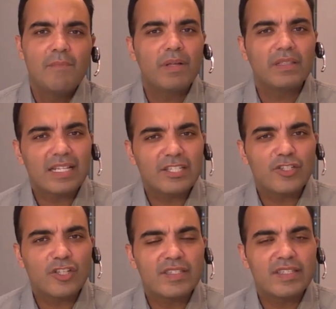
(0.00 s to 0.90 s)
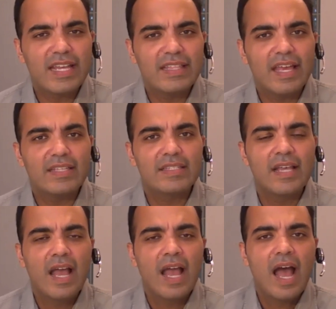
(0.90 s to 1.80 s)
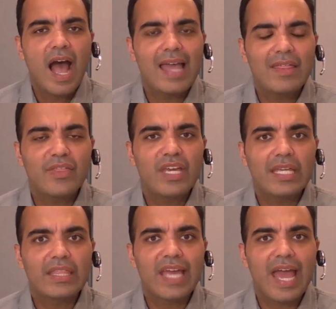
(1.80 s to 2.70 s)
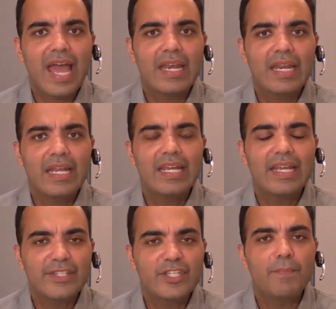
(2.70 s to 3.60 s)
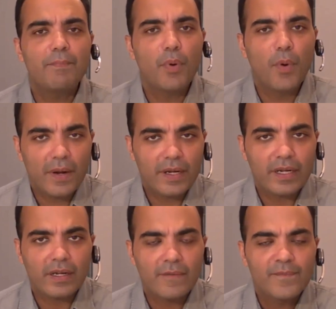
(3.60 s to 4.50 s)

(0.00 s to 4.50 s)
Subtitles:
But let's just say this, I think that it's important